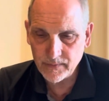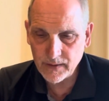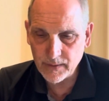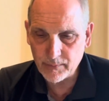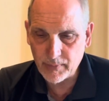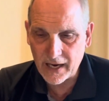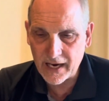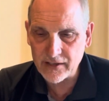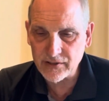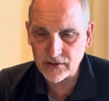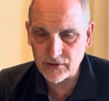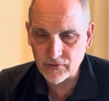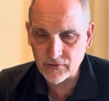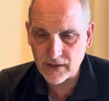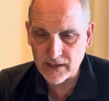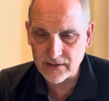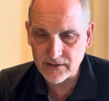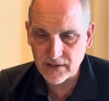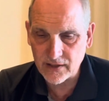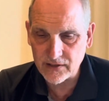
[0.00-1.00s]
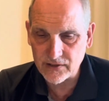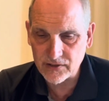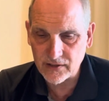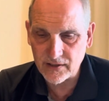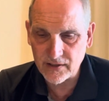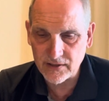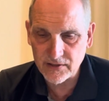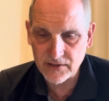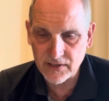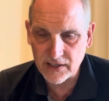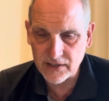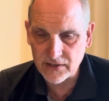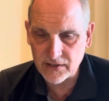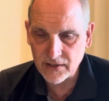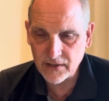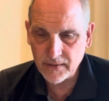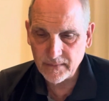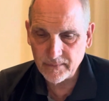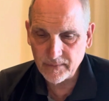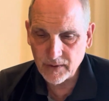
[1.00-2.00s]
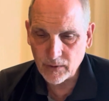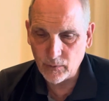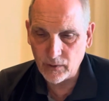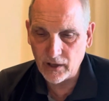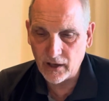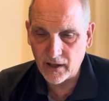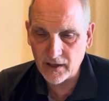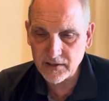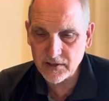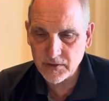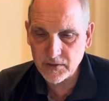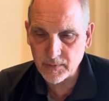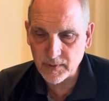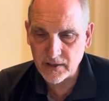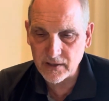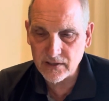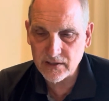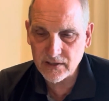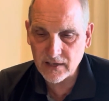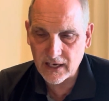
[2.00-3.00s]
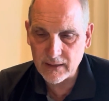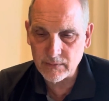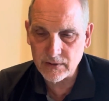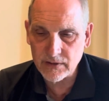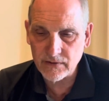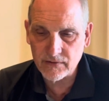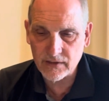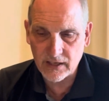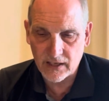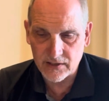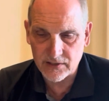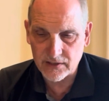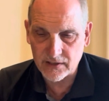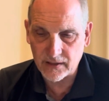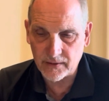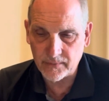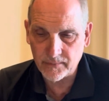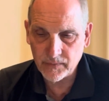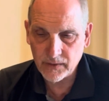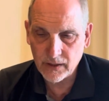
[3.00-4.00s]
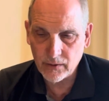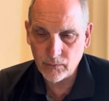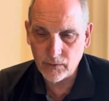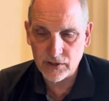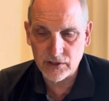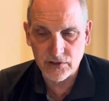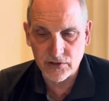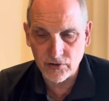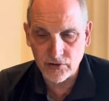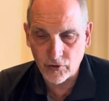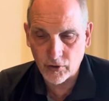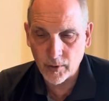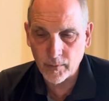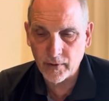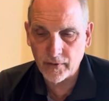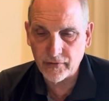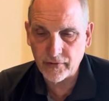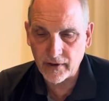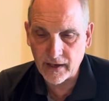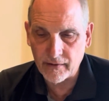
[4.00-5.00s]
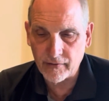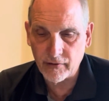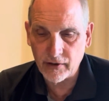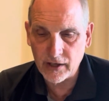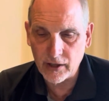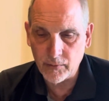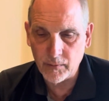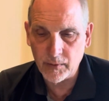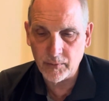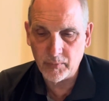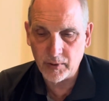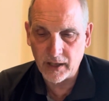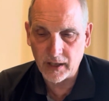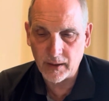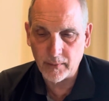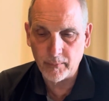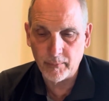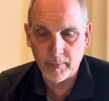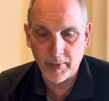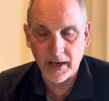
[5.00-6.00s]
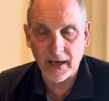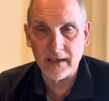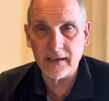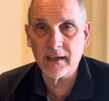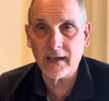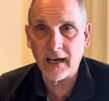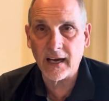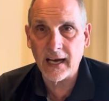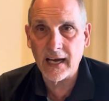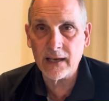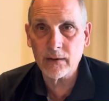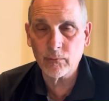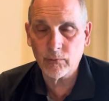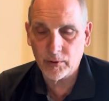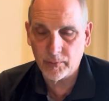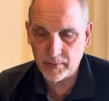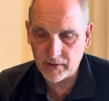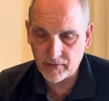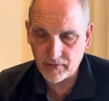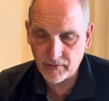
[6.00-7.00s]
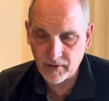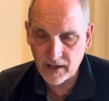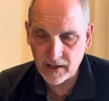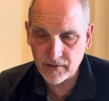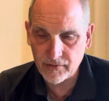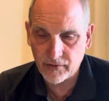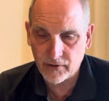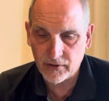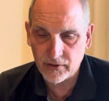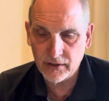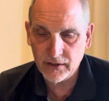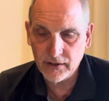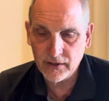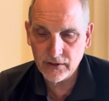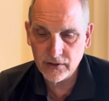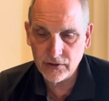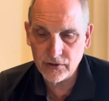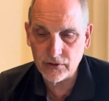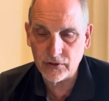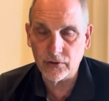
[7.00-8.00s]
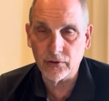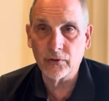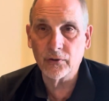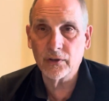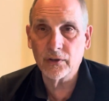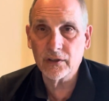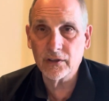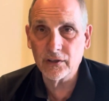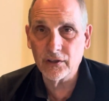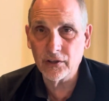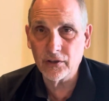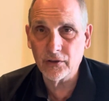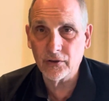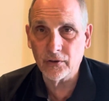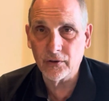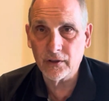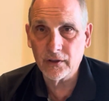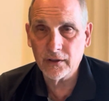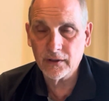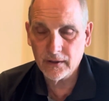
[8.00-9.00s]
Passion Translation. It says, we all experience times of testing, which is normal for every human being, but God will be faithful to you.